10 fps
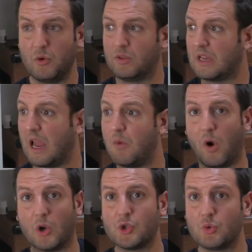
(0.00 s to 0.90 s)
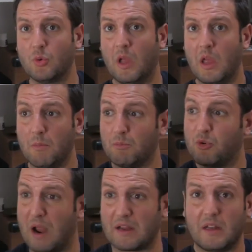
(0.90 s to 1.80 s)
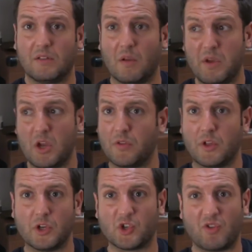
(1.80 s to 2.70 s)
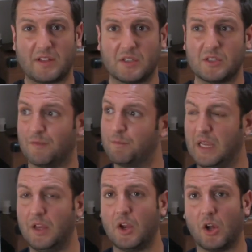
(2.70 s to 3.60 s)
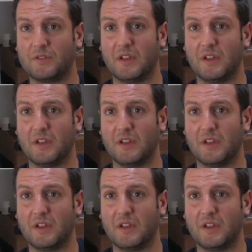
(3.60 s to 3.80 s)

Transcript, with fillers: Do you think I want you pregnant to be under the stresses of being on